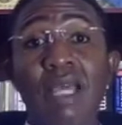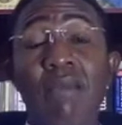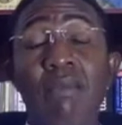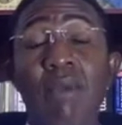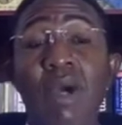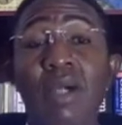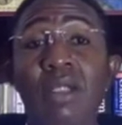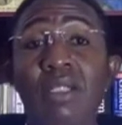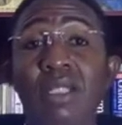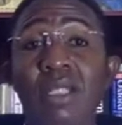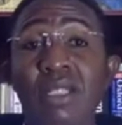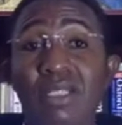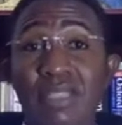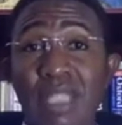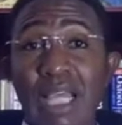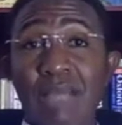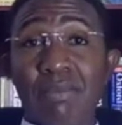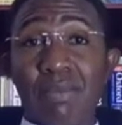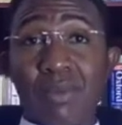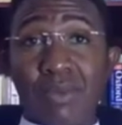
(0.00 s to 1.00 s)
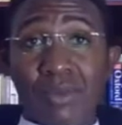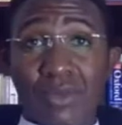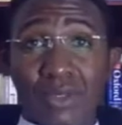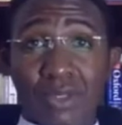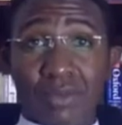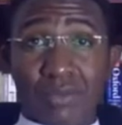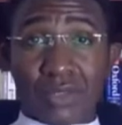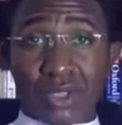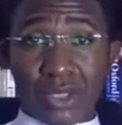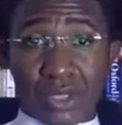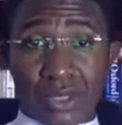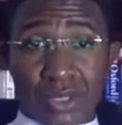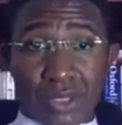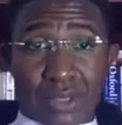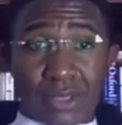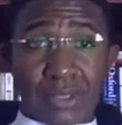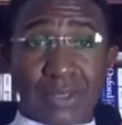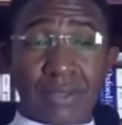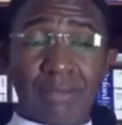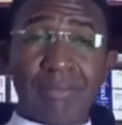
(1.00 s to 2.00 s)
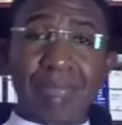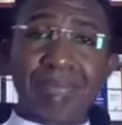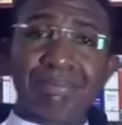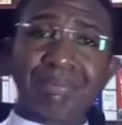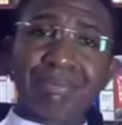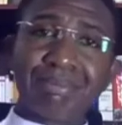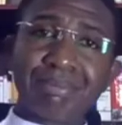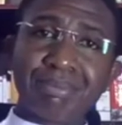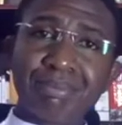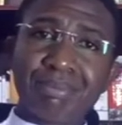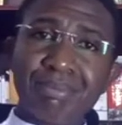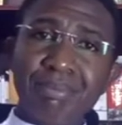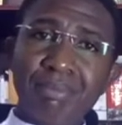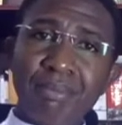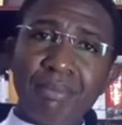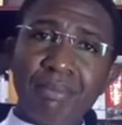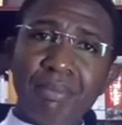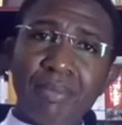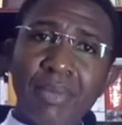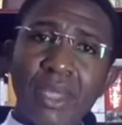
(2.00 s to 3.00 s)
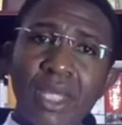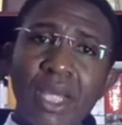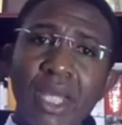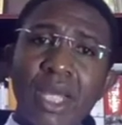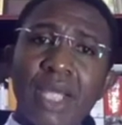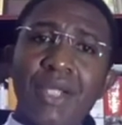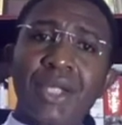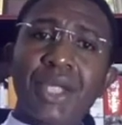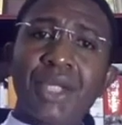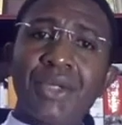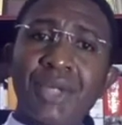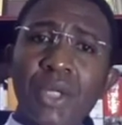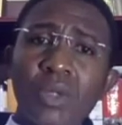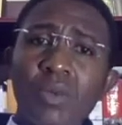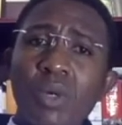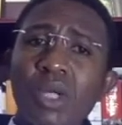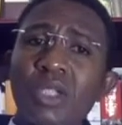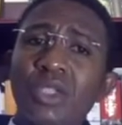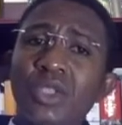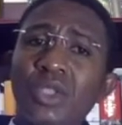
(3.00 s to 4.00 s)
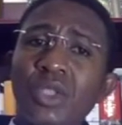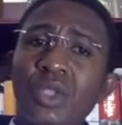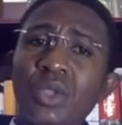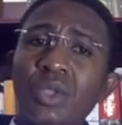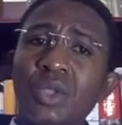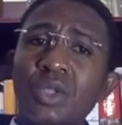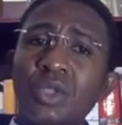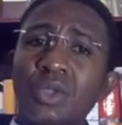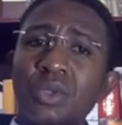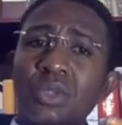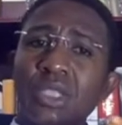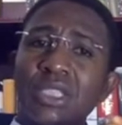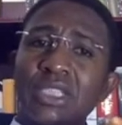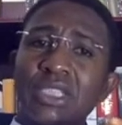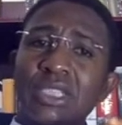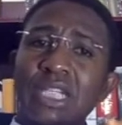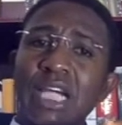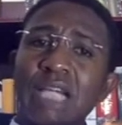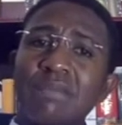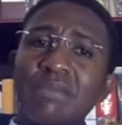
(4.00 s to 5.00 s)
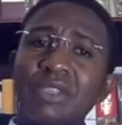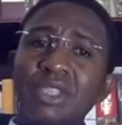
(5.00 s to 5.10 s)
among the disciples of Jesus. The Greek word used to describe